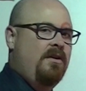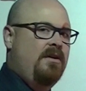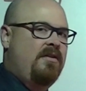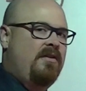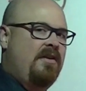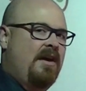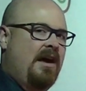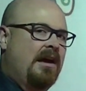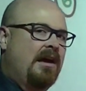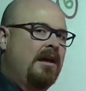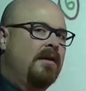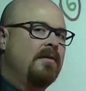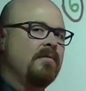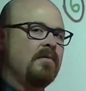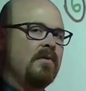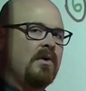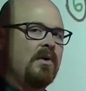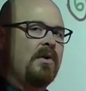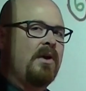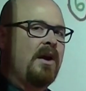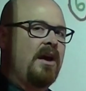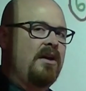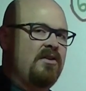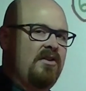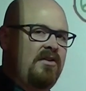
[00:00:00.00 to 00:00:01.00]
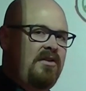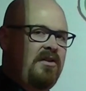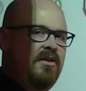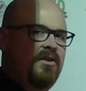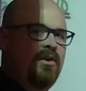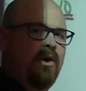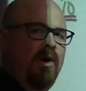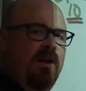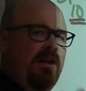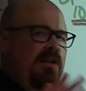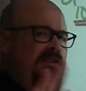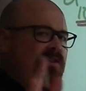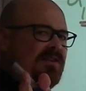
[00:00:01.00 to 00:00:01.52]
a second. Okay,
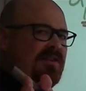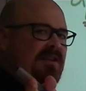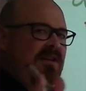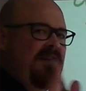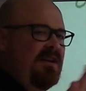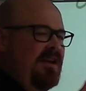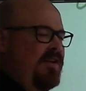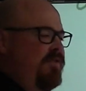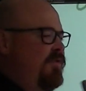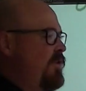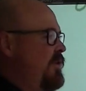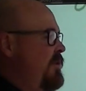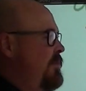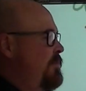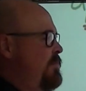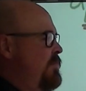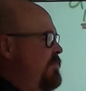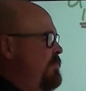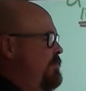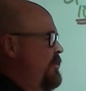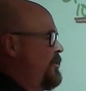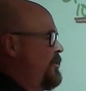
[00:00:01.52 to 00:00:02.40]
just a different